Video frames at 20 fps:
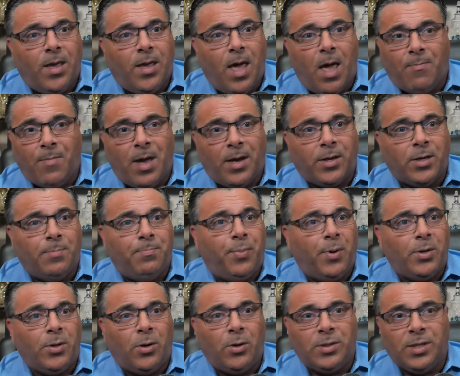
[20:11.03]
I'm not going to
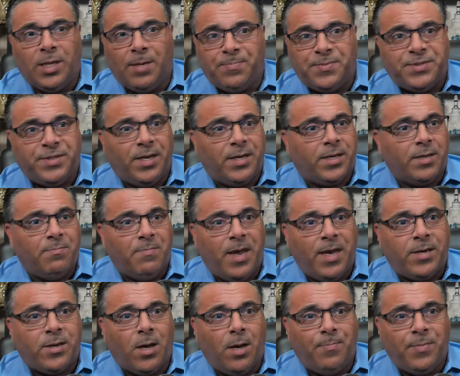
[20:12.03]
put on lipstick and
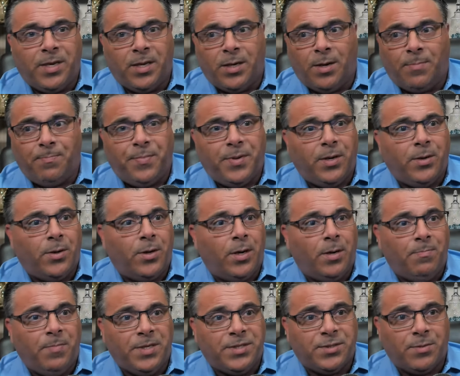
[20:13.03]
makeup, get up here
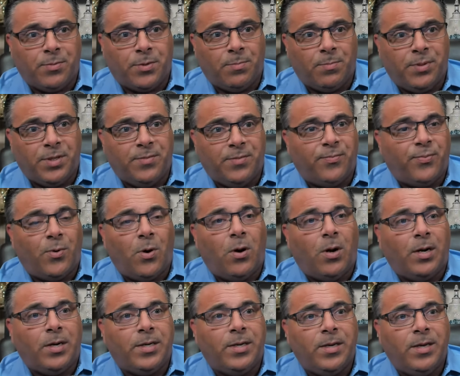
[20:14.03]
and be some complete
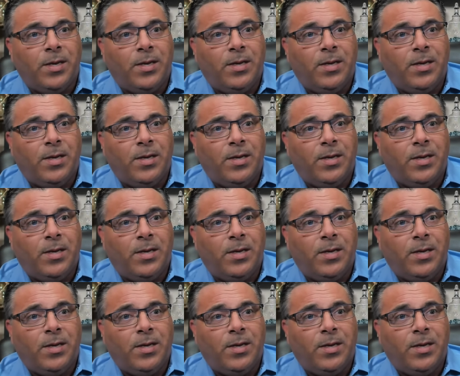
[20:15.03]
fraud.